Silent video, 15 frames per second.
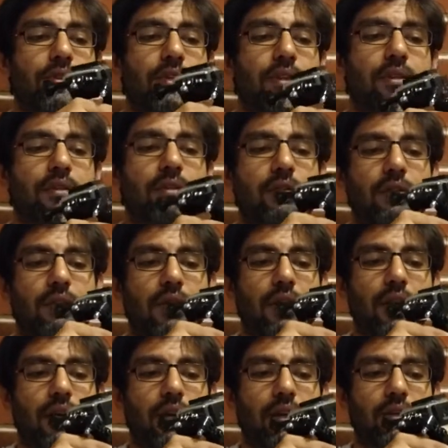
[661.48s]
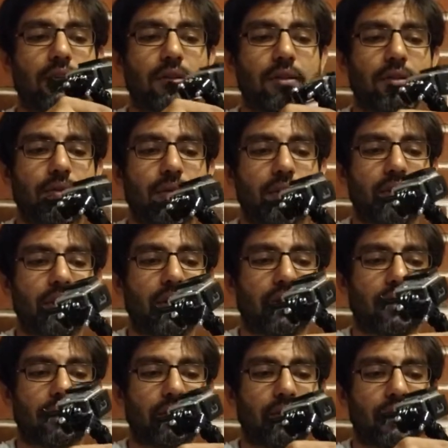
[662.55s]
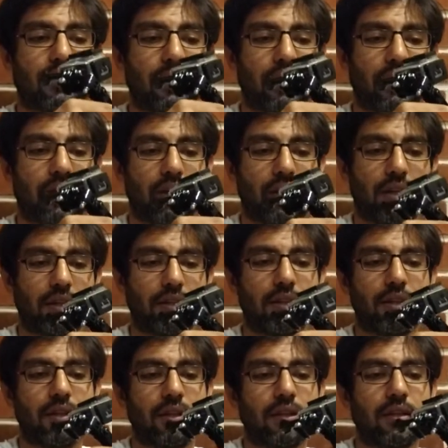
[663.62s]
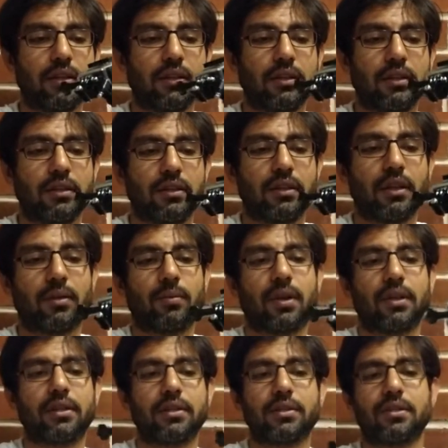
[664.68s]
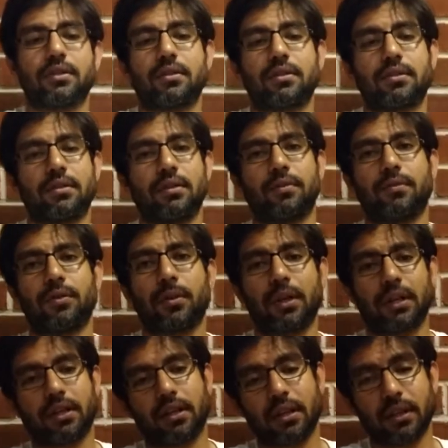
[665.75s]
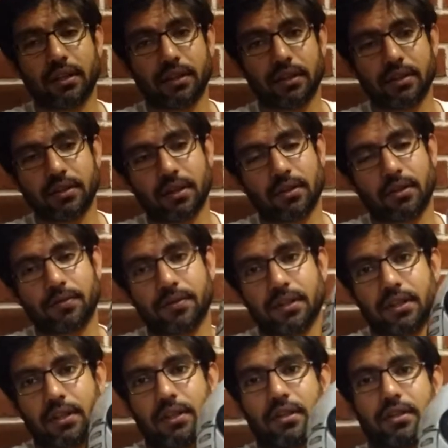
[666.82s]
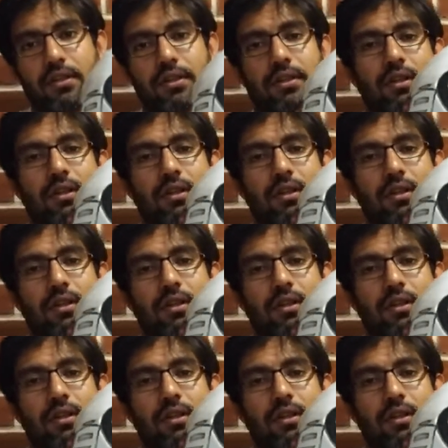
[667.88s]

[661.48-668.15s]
it in and you are done. The advantages of doing it like this and offsetting it